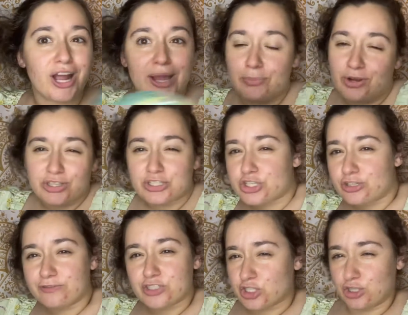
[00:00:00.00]
I probably should
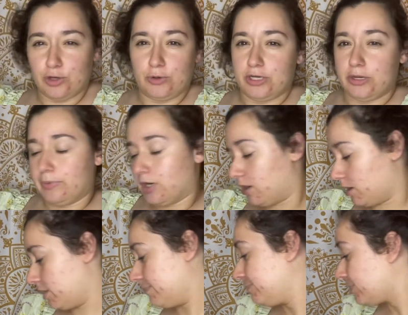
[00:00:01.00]
have just loaded up a
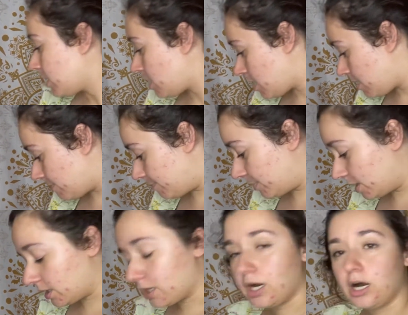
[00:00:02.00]
cart,
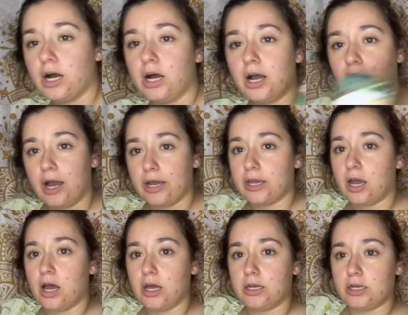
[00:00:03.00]
but I got